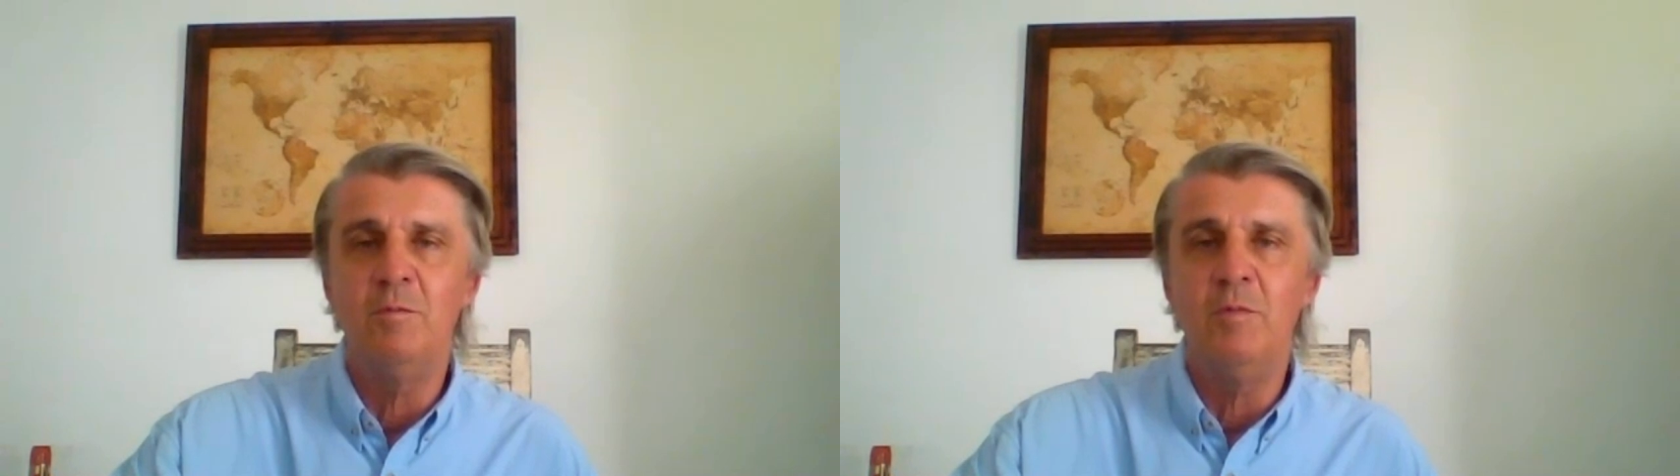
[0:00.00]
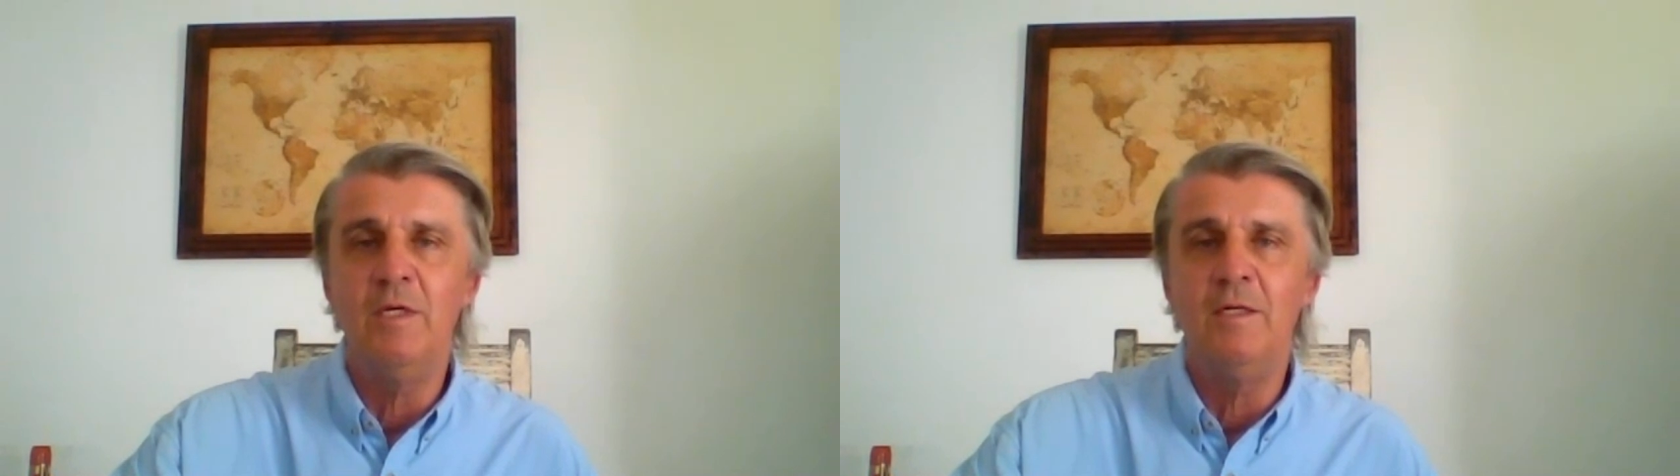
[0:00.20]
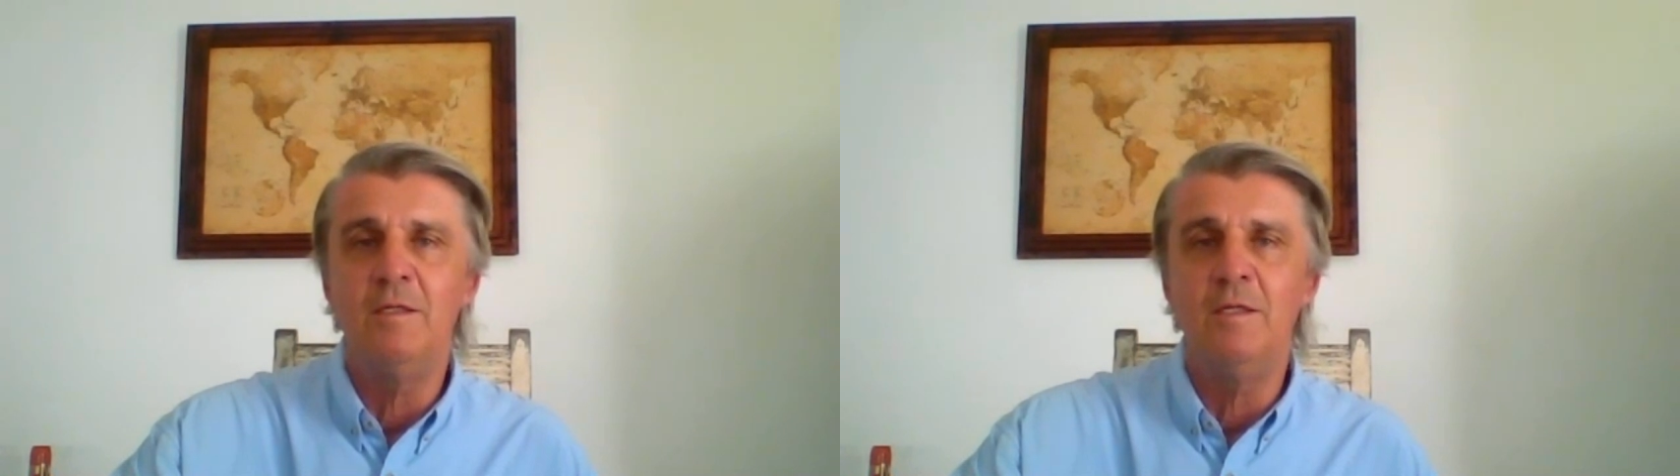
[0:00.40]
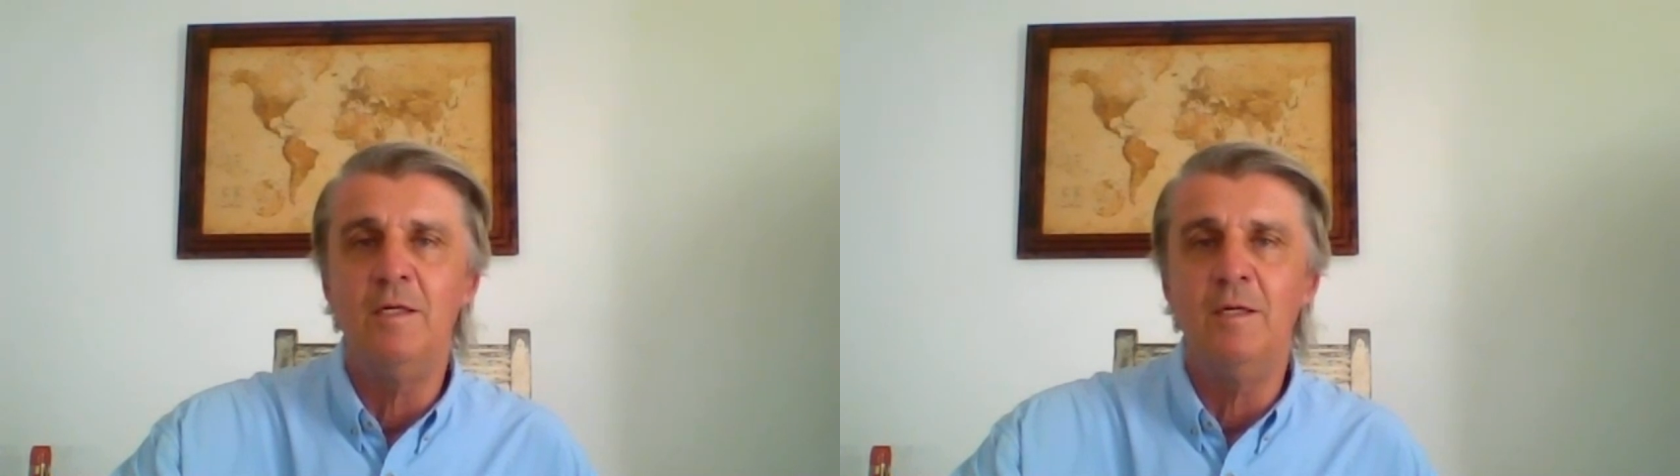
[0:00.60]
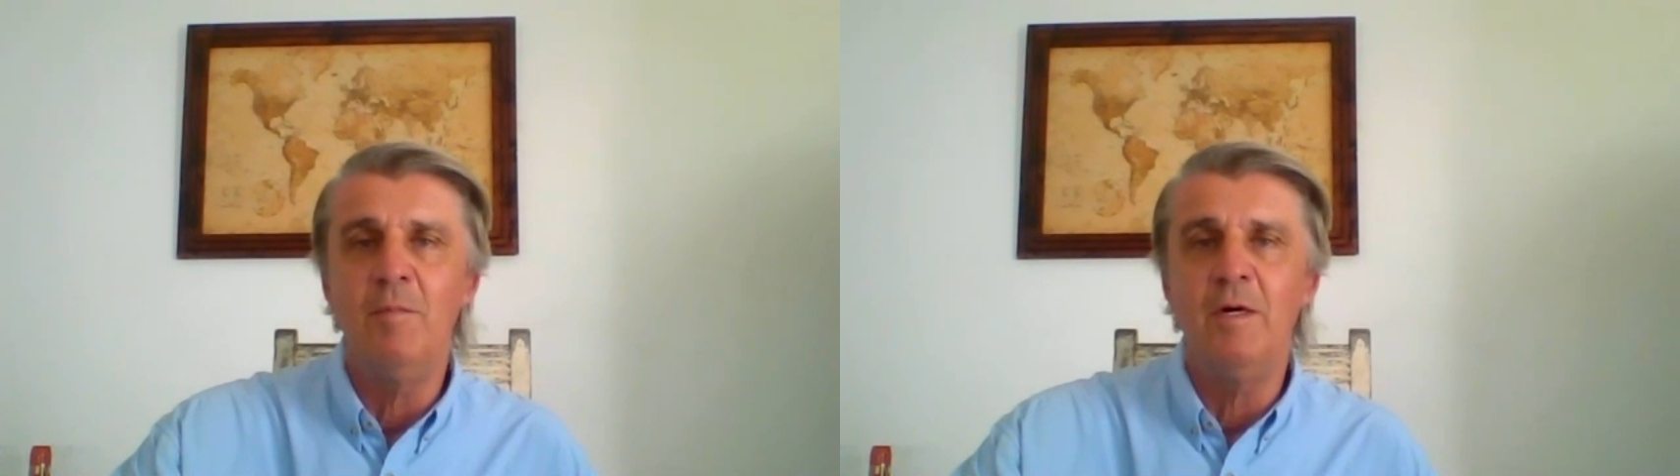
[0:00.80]
to meet
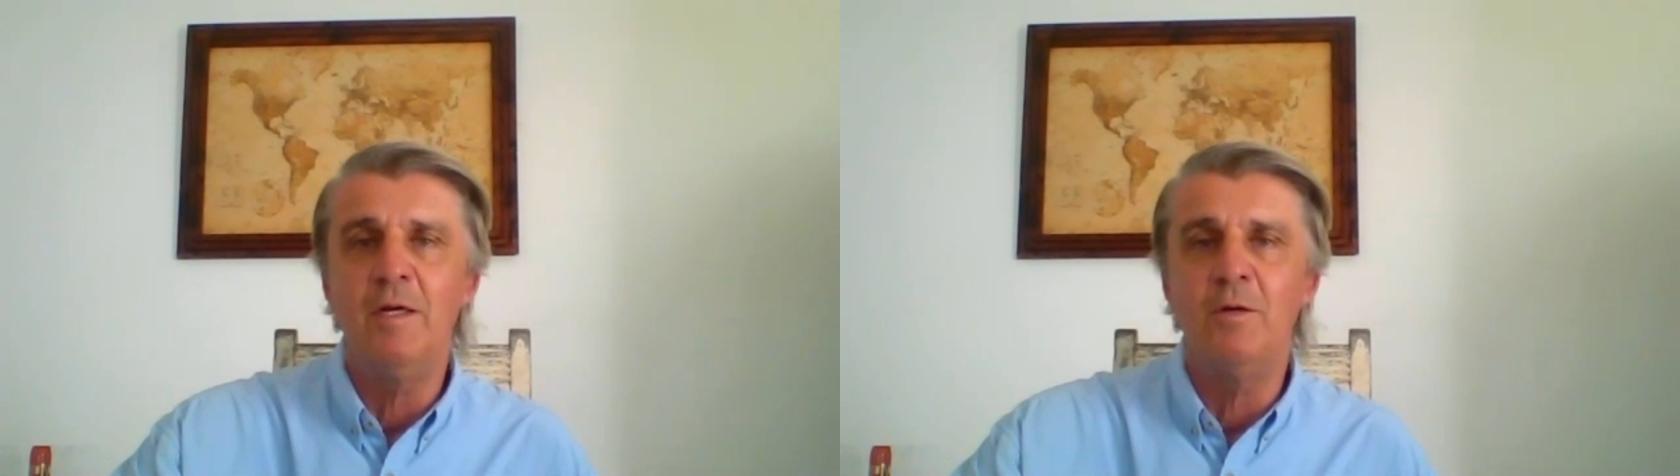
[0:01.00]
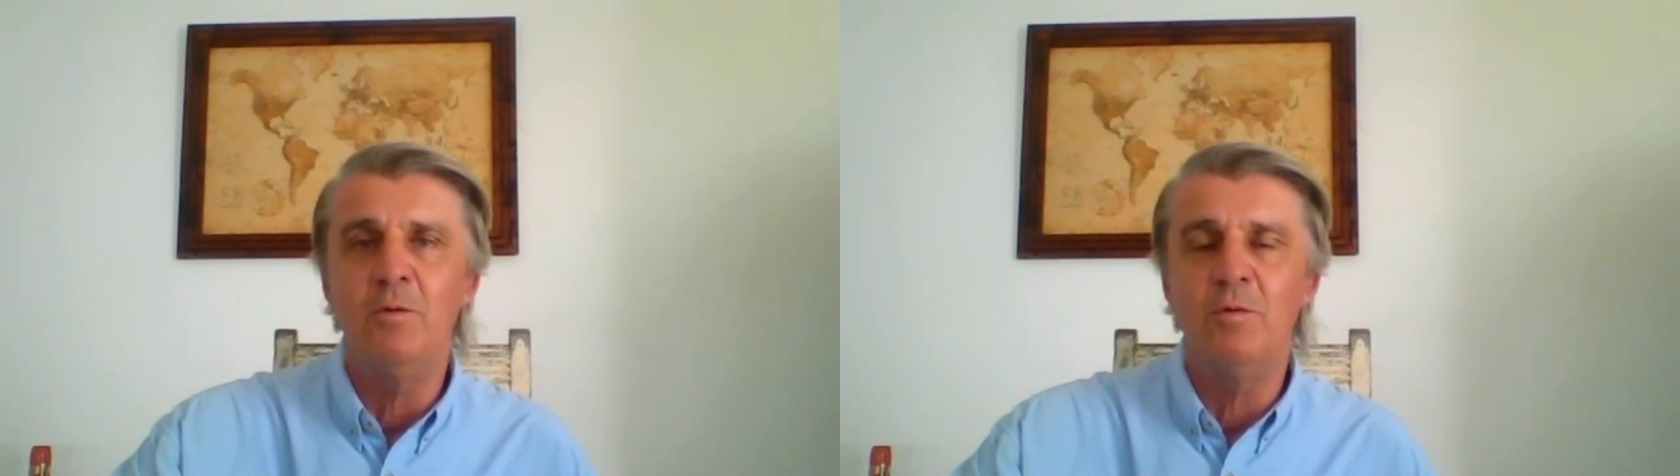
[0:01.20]
the American